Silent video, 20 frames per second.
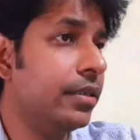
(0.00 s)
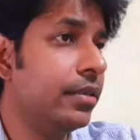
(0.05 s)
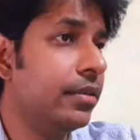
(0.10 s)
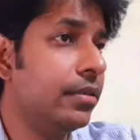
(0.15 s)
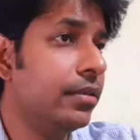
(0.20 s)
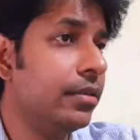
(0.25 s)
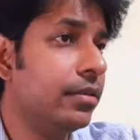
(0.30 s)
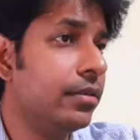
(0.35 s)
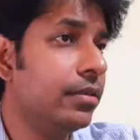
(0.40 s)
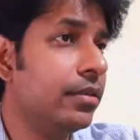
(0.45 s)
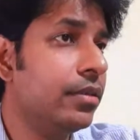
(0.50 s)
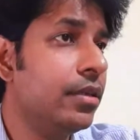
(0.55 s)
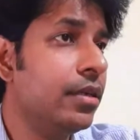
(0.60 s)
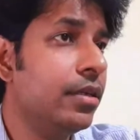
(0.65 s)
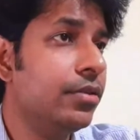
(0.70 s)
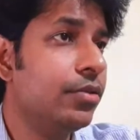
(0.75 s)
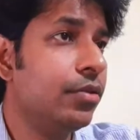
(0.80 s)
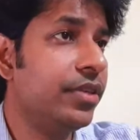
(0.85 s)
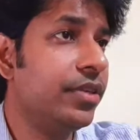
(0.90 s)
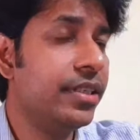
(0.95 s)
So this is
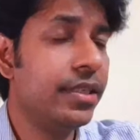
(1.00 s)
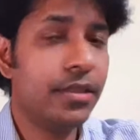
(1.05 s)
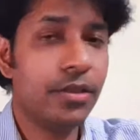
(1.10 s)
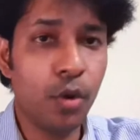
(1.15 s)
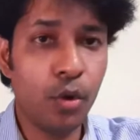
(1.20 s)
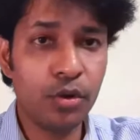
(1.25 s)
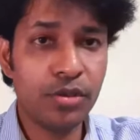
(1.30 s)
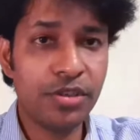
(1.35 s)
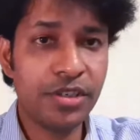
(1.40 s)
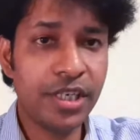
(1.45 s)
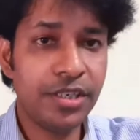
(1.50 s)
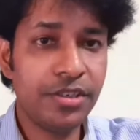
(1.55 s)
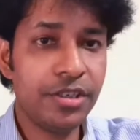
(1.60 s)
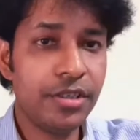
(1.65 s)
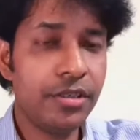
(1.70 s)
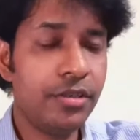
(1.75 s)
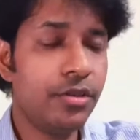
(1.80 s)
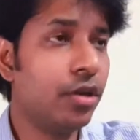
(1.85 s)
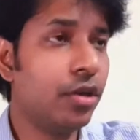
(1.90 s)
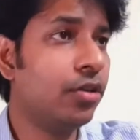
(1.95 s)

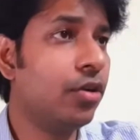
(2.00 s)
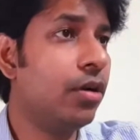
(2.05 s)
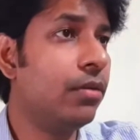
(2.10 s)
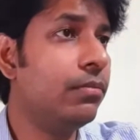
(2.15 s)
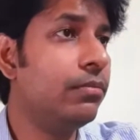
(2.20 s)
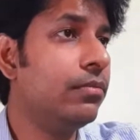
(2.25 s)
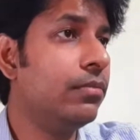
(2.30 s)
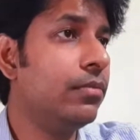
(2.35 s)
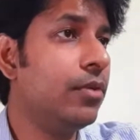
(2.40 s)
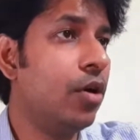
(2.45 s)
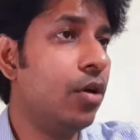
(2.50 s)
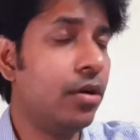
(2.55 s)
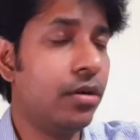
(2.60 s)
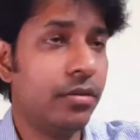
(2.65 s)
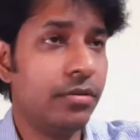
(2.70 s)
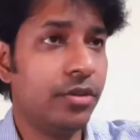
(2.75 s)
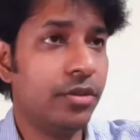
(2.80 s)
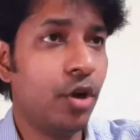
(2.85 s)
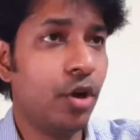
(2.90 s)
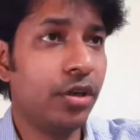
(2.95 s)
hostinger.com or
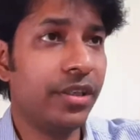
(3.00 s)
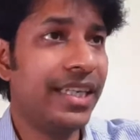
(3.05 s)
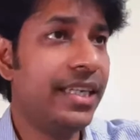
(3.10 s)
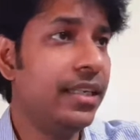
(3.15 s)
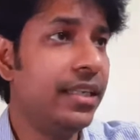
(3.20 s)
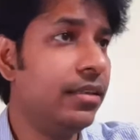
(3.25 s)
.in